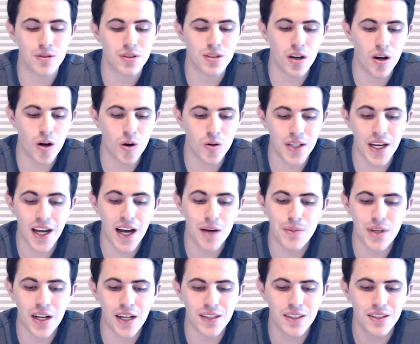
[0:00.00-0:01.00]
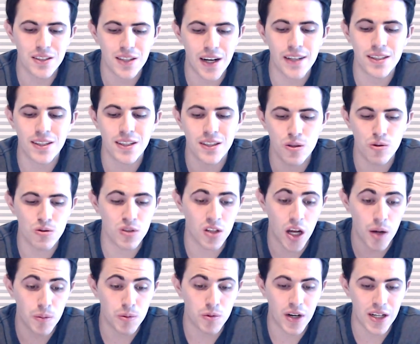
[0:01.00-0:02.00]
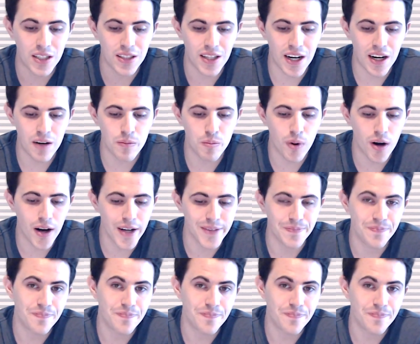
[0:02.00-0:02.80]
So, yeah, I think the Giants can use an upgrade there, but